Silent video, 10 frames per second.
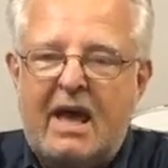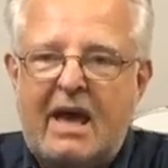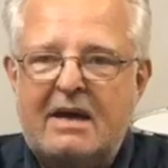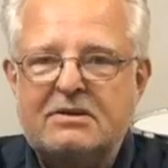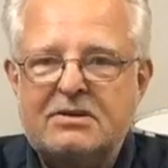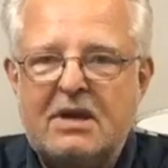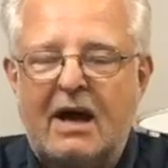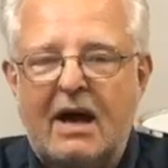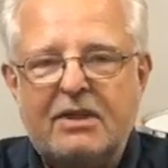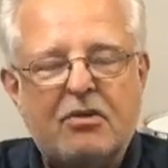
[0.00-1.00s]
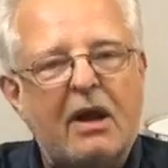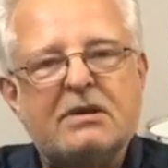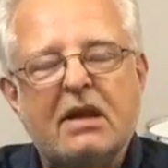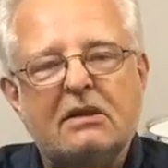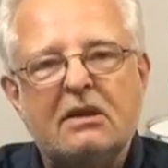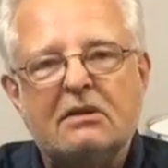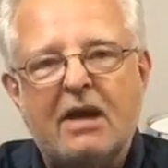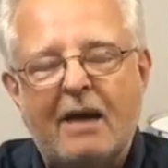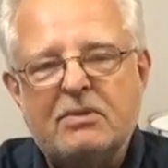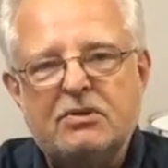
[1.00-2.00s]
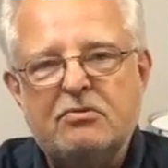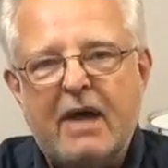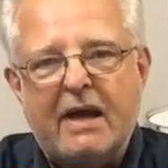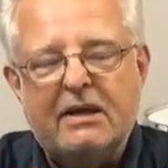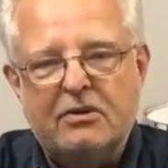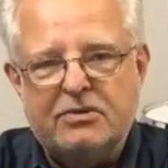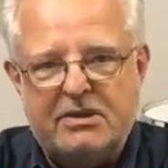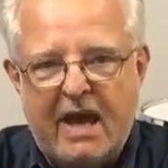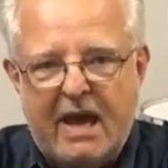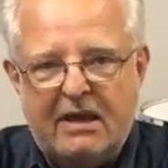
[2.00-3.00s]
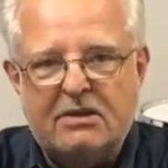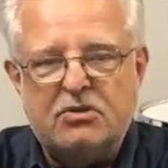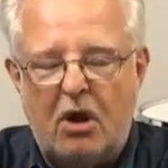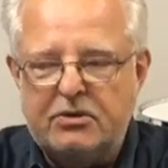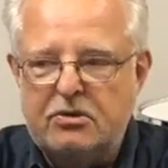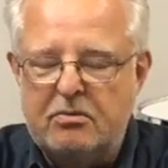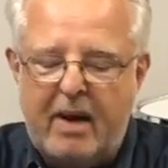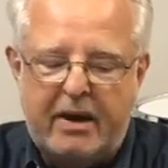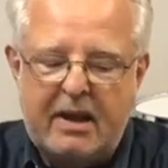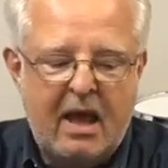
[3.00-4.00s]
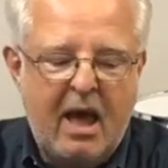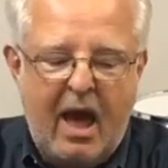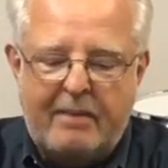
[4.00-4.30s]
And I thought I'd take a little time to do that here today, talk to you about it.